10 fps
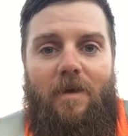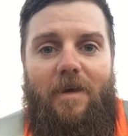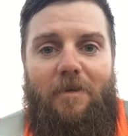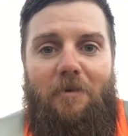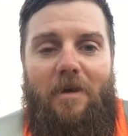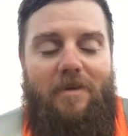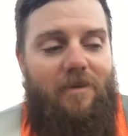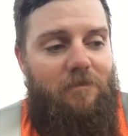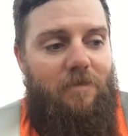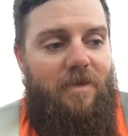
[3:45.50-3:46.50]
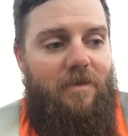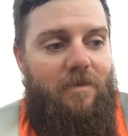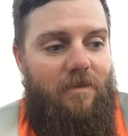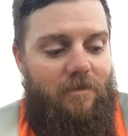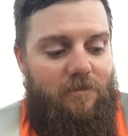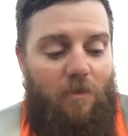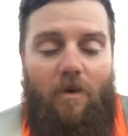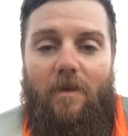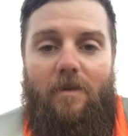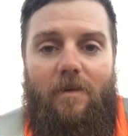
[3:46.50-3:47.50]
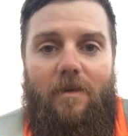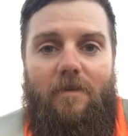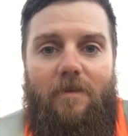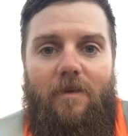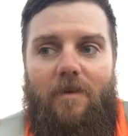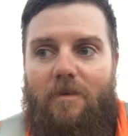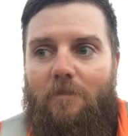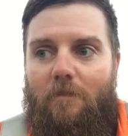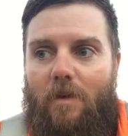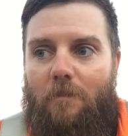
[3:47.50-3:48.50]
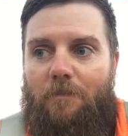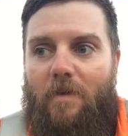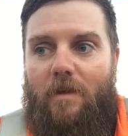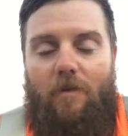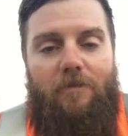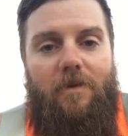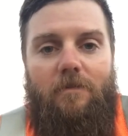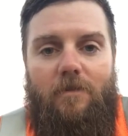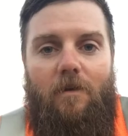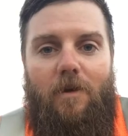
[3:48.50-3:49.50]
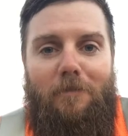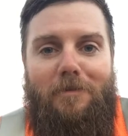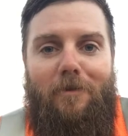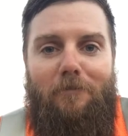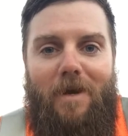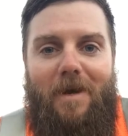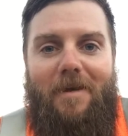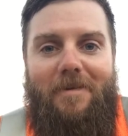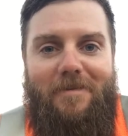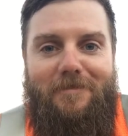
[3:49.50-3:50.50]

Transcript: anyway, not to be a, a smart aleck or anything, but, you know, if you're going to talk, I'm going to talk back.